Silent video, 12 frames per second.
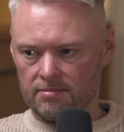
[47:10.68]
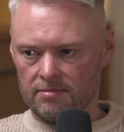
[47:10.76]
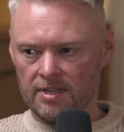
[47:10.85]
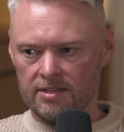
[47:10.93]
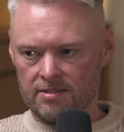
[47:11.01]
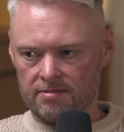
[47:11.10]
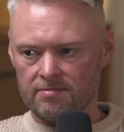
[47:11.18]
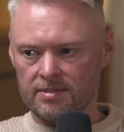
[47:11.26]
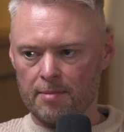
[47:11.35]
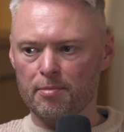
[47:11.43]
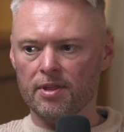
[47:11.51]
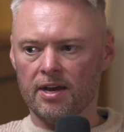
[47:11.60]
let's
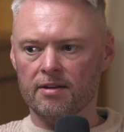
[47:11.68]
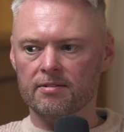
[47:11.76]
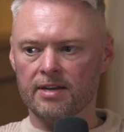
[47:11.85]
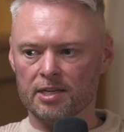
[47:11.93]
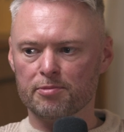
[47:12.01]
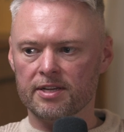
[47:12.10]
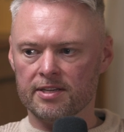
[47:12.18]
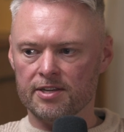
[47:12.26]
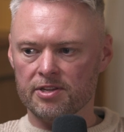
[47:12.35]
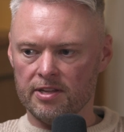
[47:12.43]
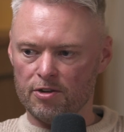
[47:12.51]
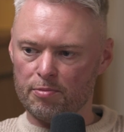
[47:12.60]
temper that
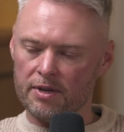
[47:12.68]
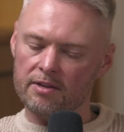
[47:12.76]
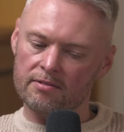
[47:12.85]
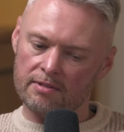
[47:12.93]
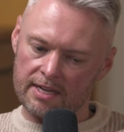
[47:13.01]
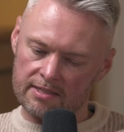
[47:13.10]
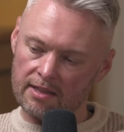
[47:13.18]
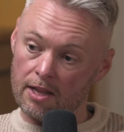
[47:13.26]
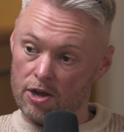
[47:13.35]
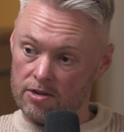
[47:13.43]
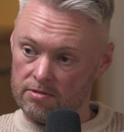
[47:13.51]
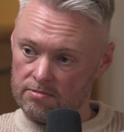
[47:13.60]
expectation a little bit. Let's
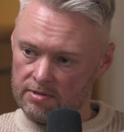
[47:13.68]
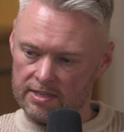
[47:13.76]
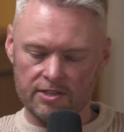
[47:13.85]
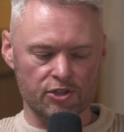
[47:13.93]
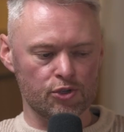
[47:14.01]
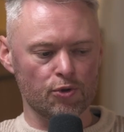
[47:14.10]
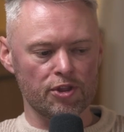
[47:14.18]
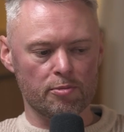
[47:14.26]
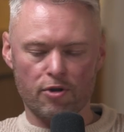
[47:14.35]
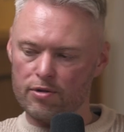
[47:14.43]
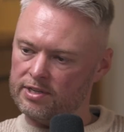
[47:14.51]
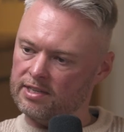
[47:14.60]
learn. Let's enjoy the
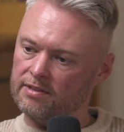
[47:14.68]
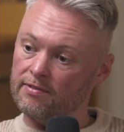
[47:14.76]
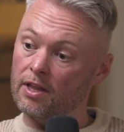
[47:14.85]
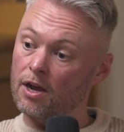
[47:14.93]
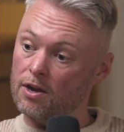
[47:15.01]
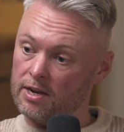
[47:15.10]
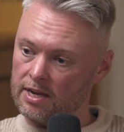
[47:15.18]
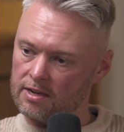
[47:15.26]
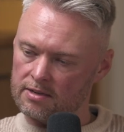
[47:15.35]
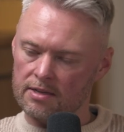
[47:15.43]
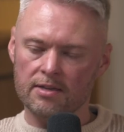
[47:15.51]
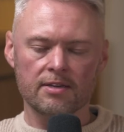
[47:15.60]
process of learning.
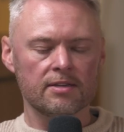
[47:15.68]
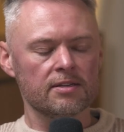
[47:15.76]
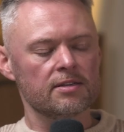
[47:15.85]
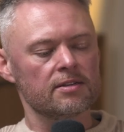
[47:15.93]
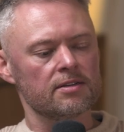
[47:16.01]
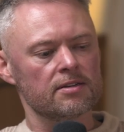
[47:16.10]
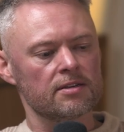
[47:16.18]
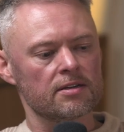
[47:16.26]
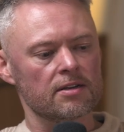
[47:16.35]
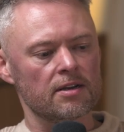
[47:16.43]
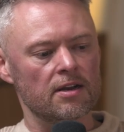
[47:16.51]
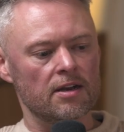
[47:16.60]

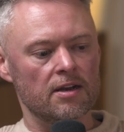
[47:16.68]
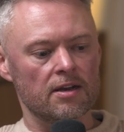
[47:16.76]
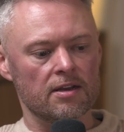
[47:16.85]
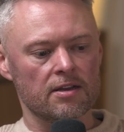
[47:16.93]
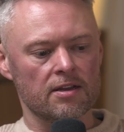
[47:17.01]
And